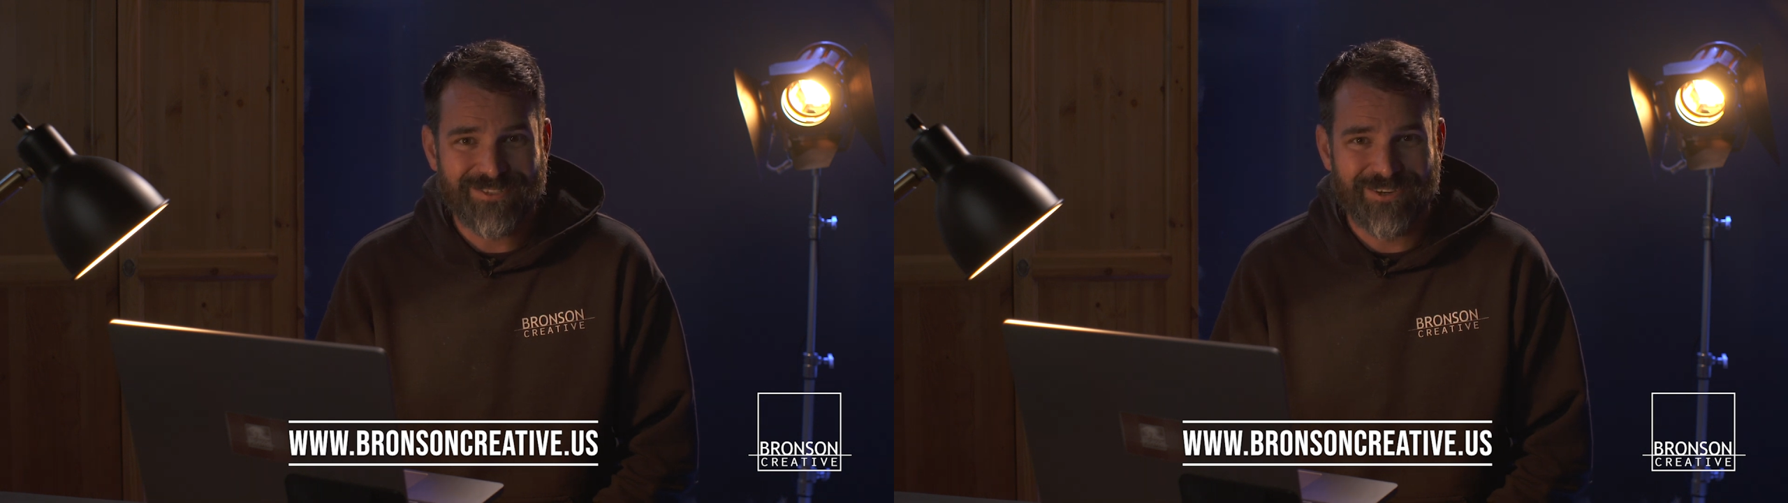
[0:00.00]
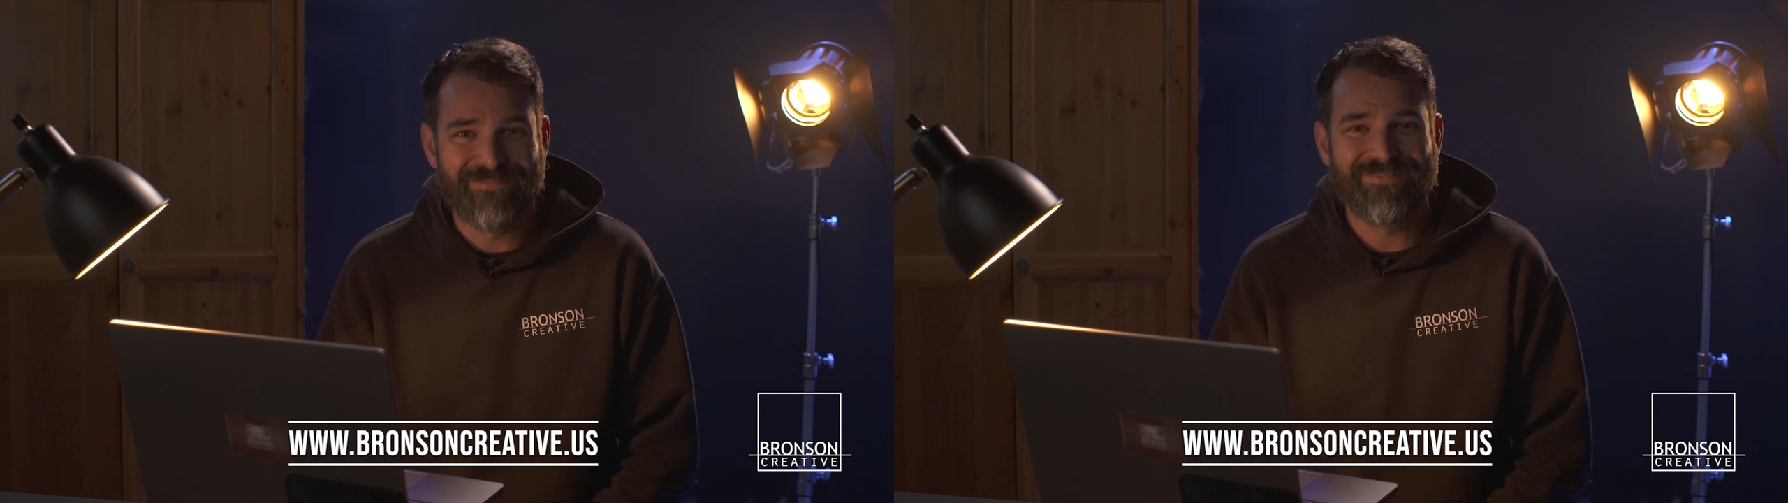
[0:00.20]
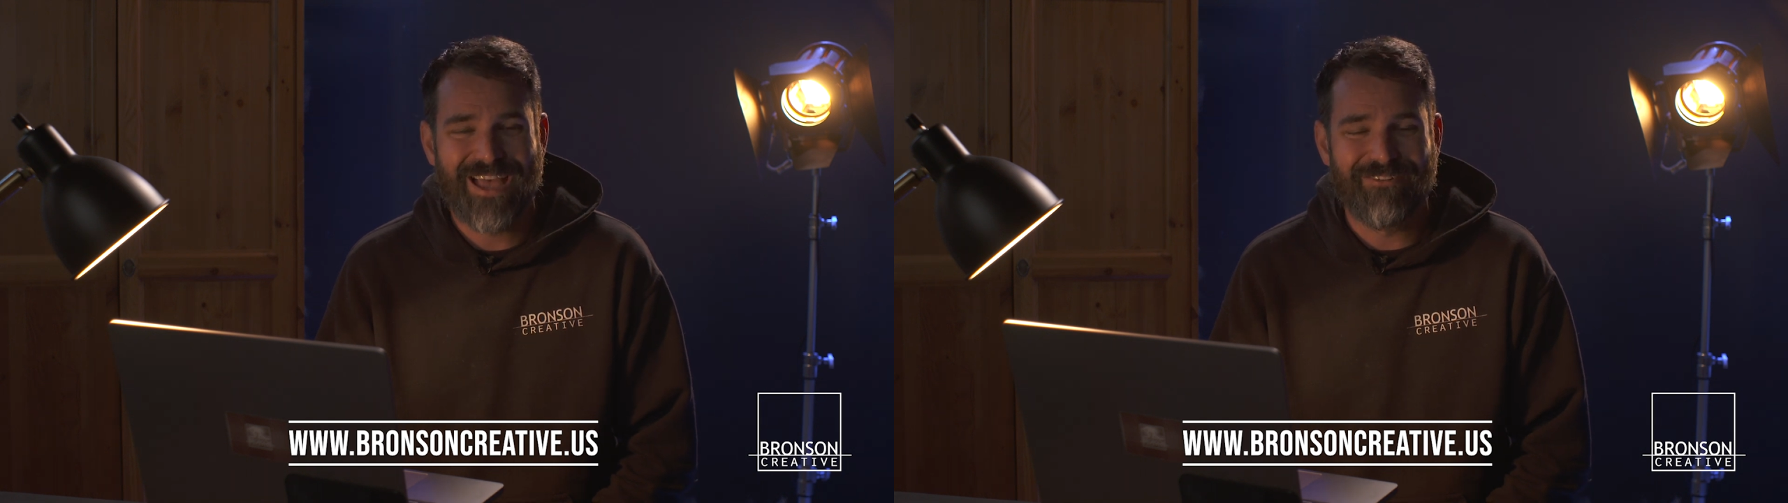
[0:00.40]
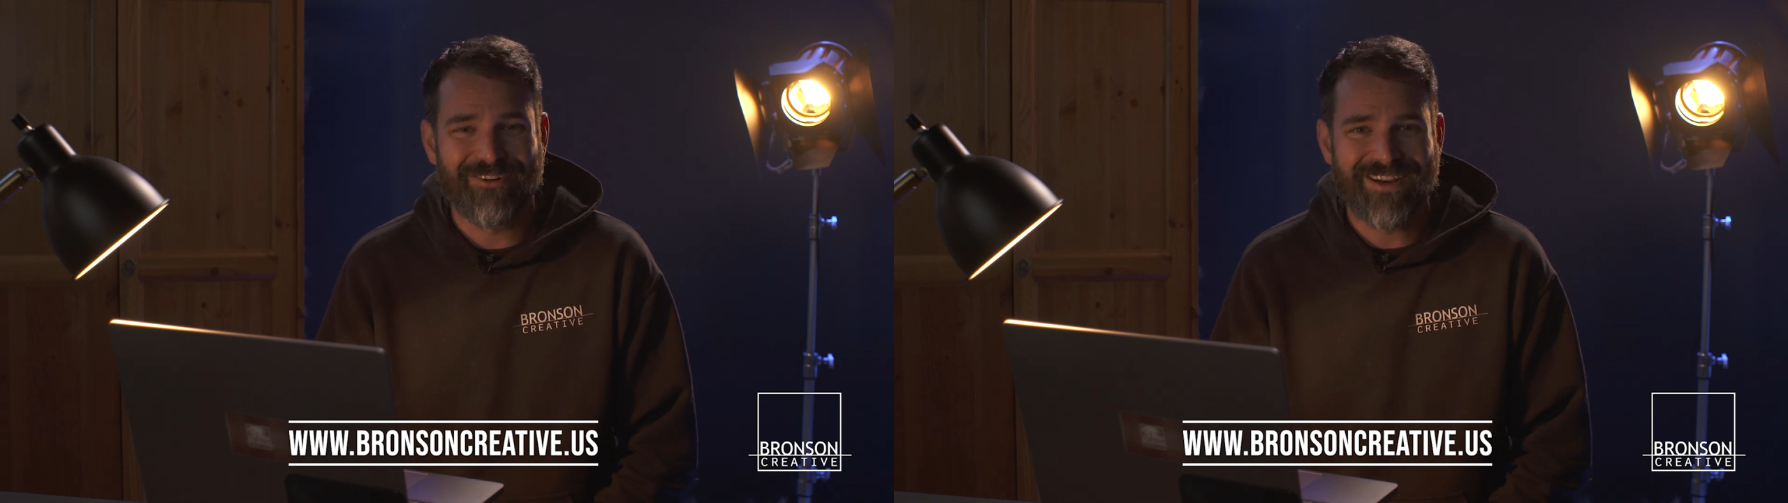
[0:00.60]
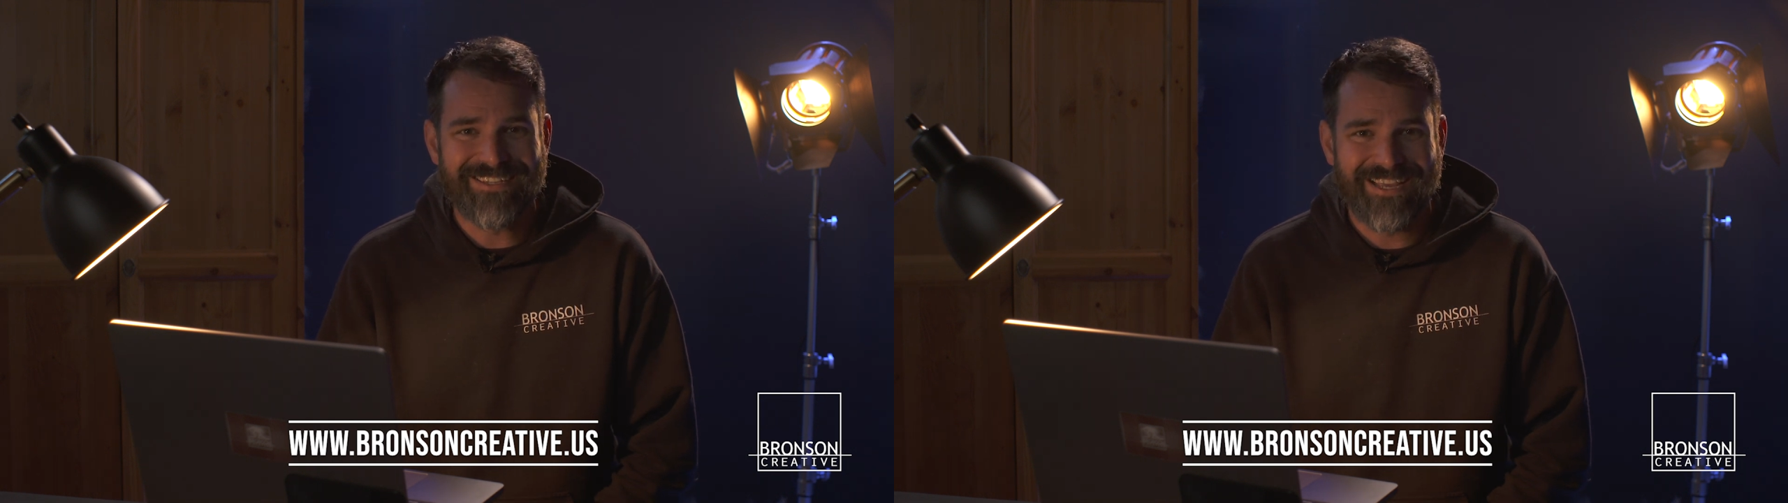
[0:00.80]
So have a
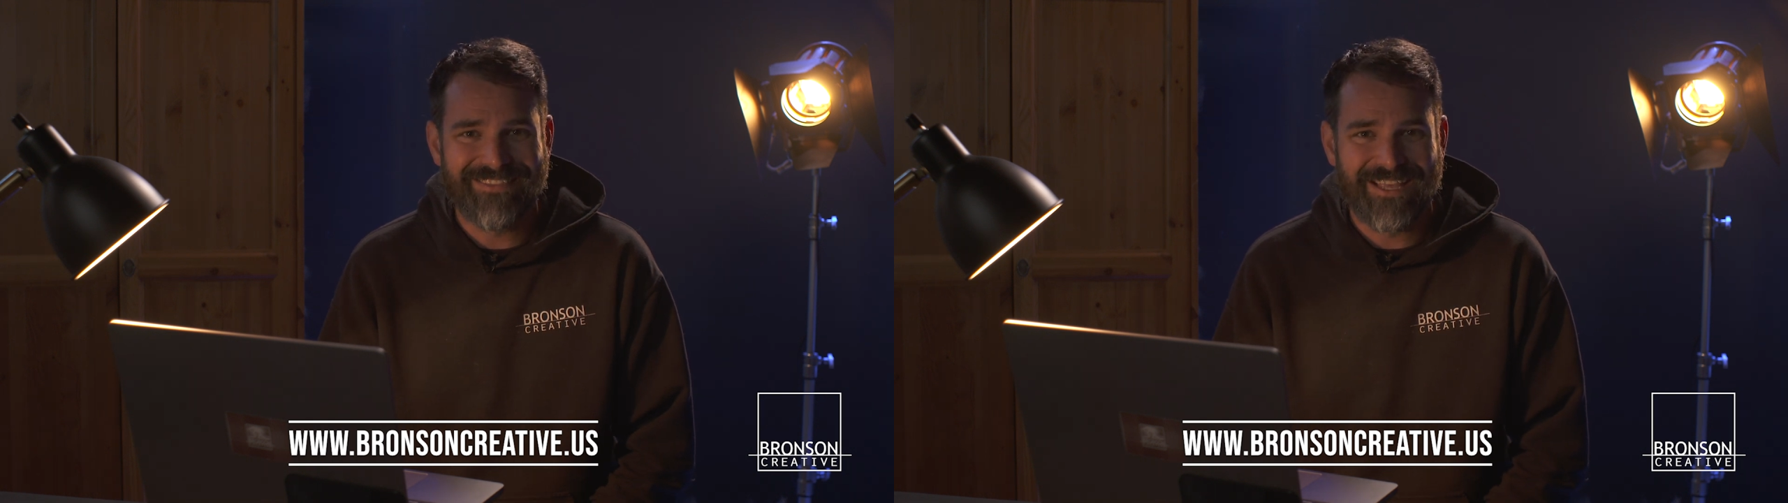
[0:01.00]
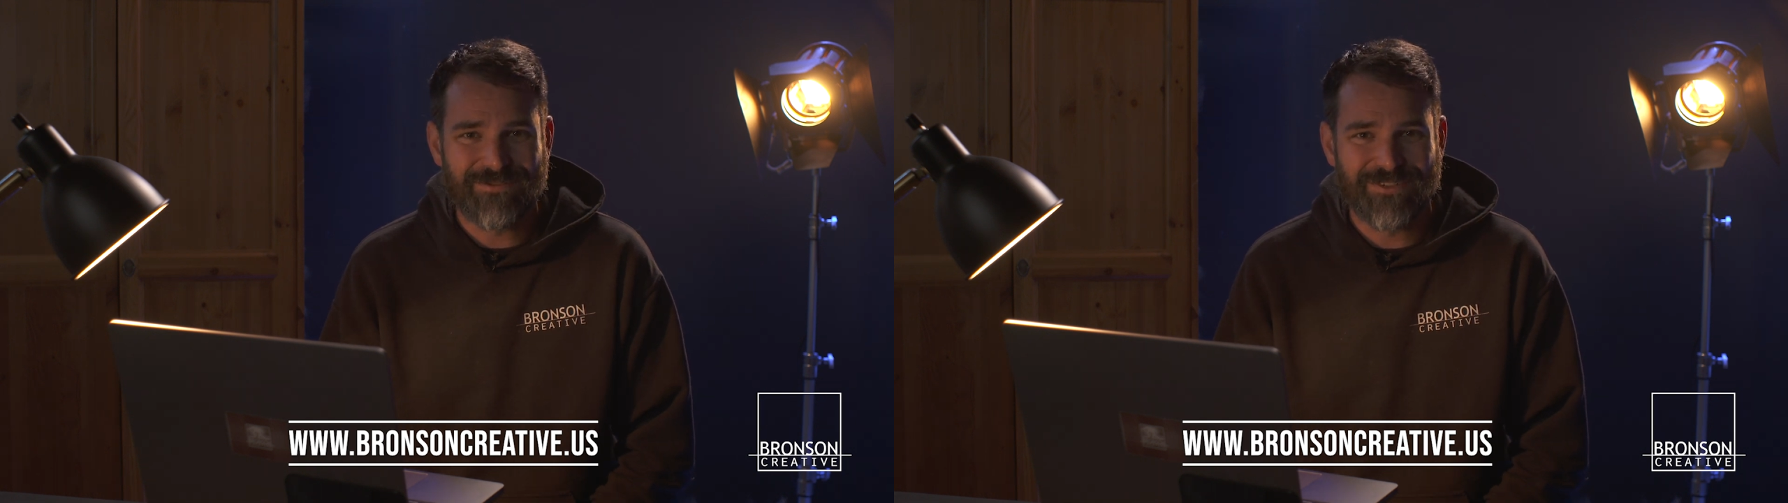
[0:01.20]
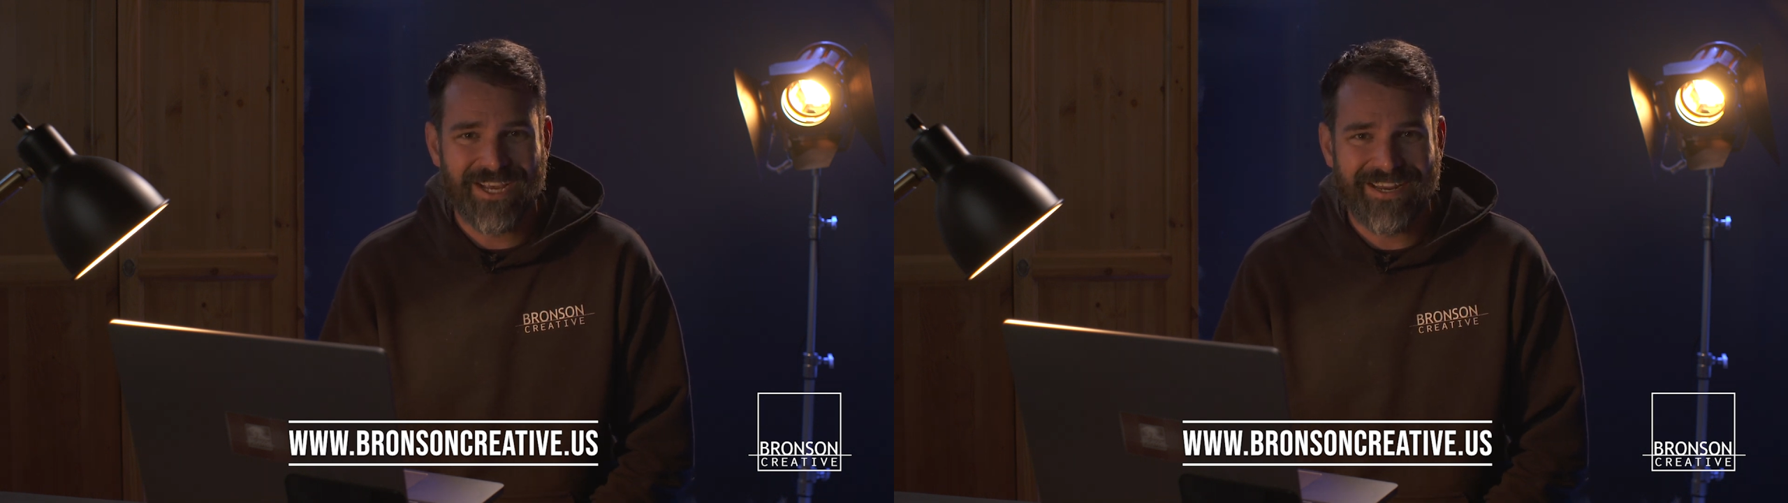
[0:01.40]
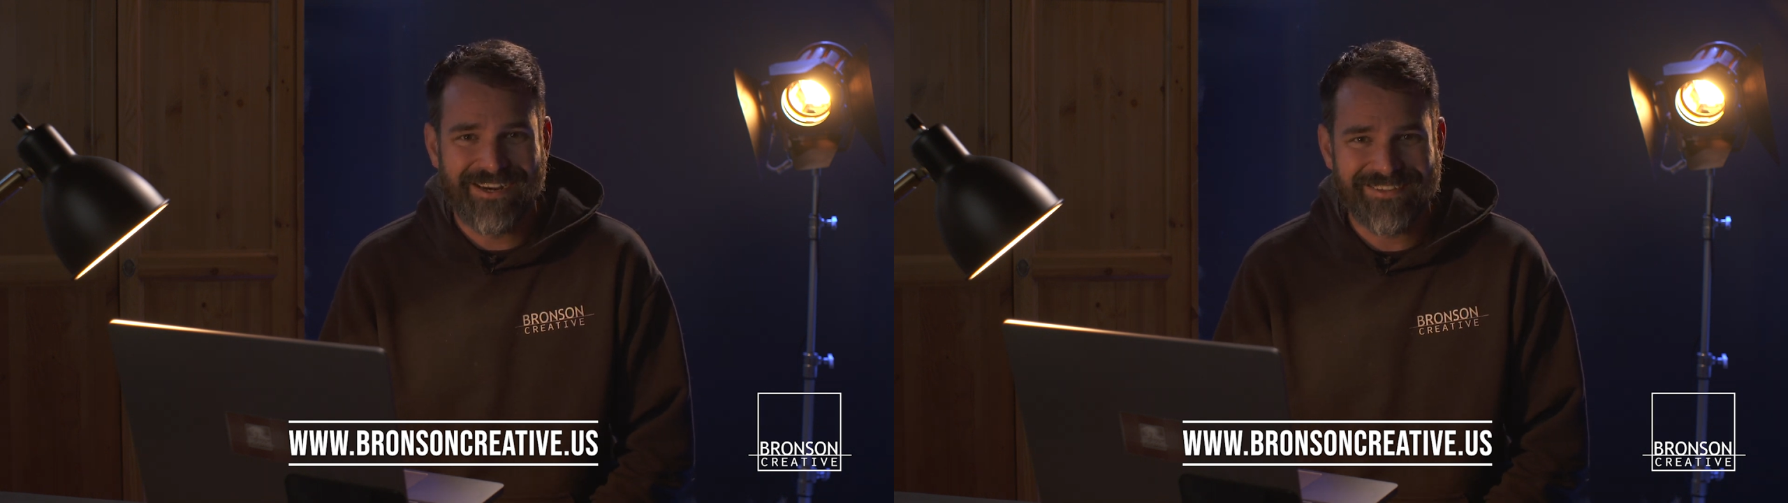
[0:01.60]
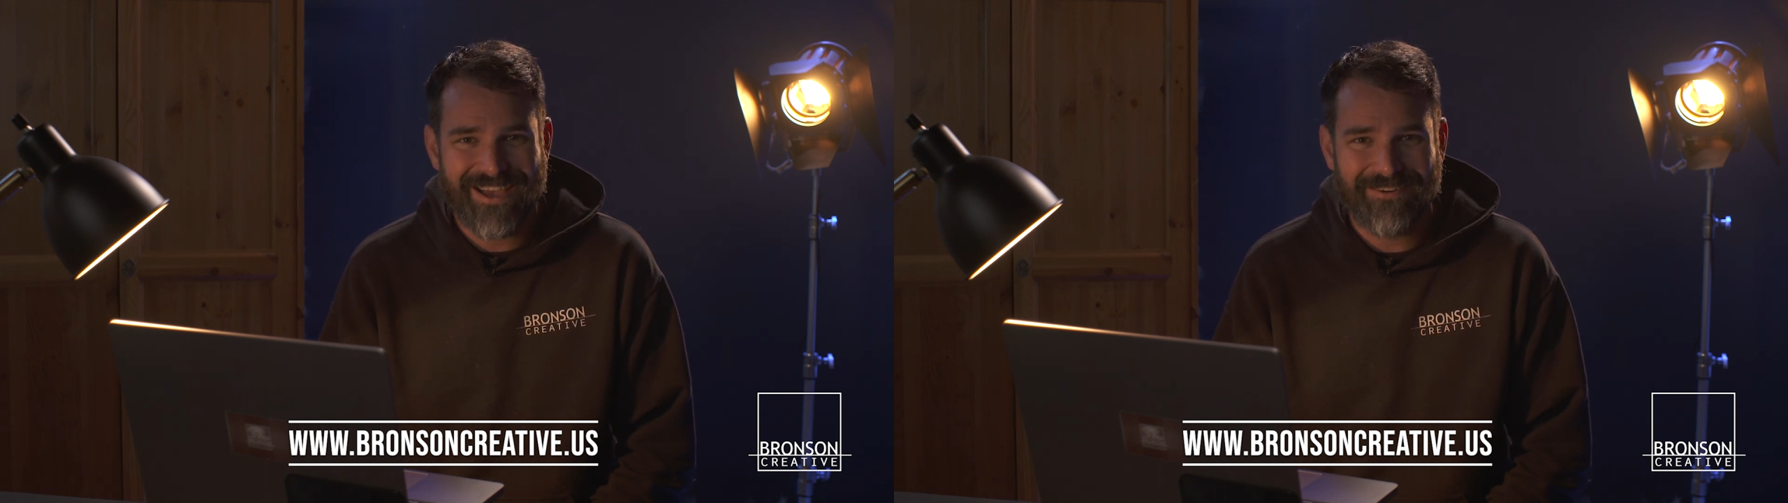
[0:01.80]
great day, and thanks for checking
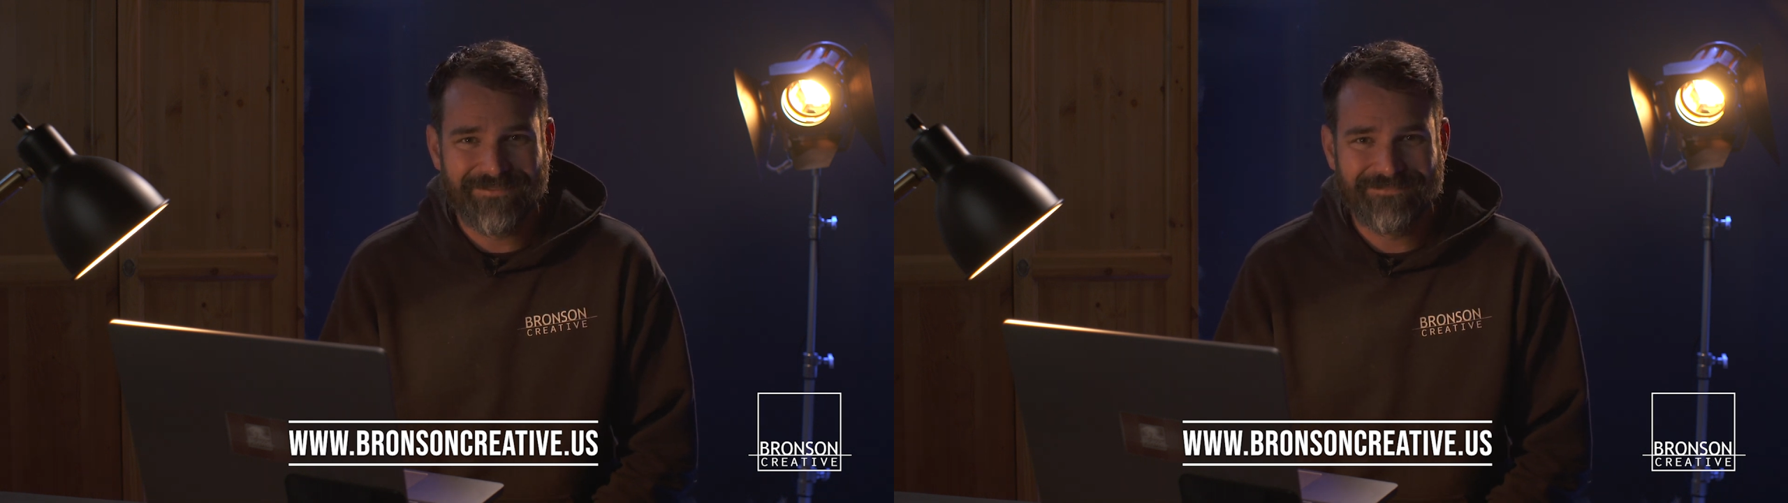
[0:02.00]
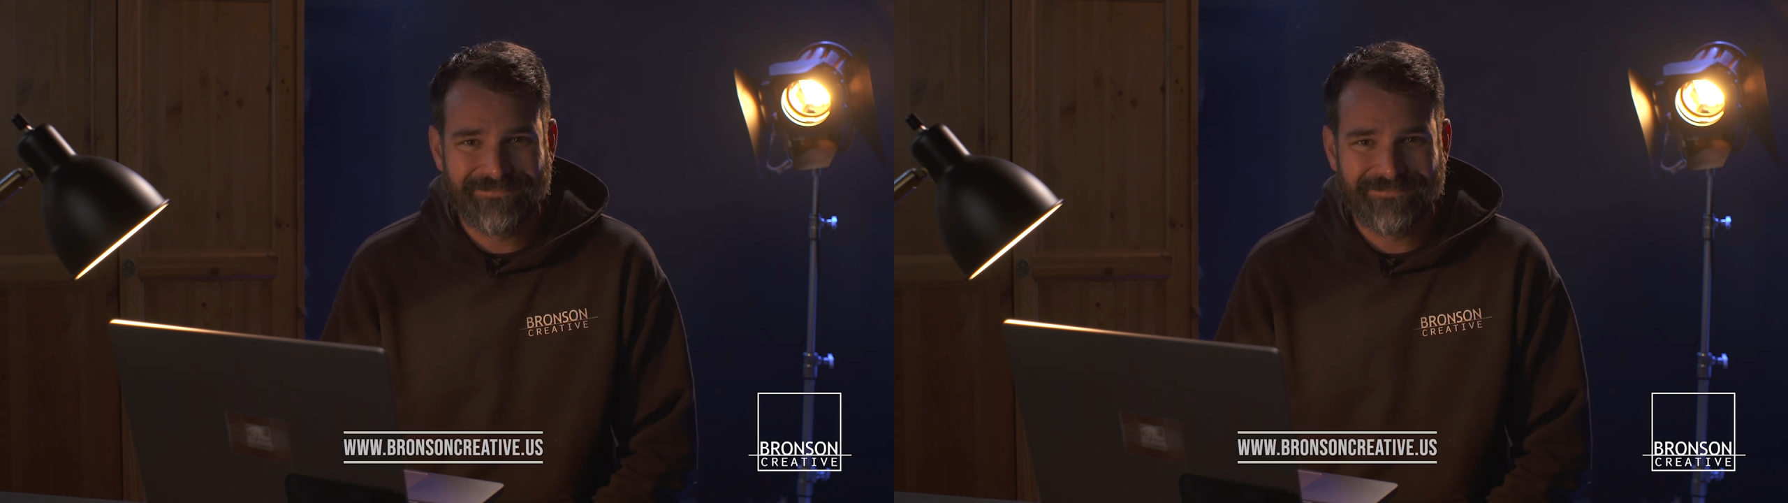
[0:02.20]
us out.